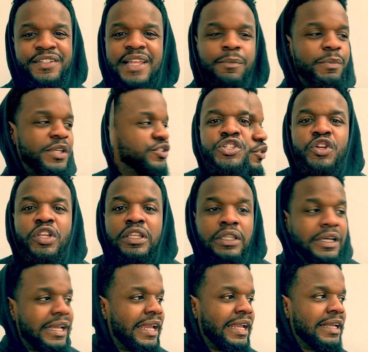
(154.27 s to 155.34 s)
that means you're
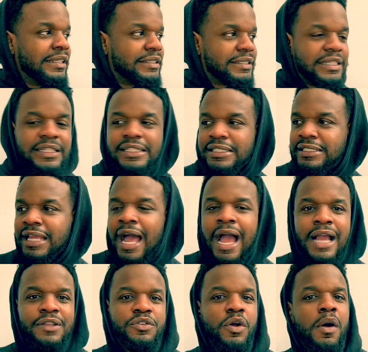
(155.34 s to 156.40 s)
looking to the
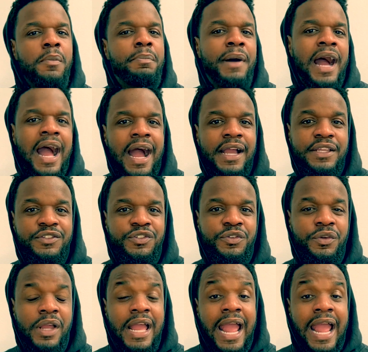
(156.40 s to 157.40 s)
sides or behind you.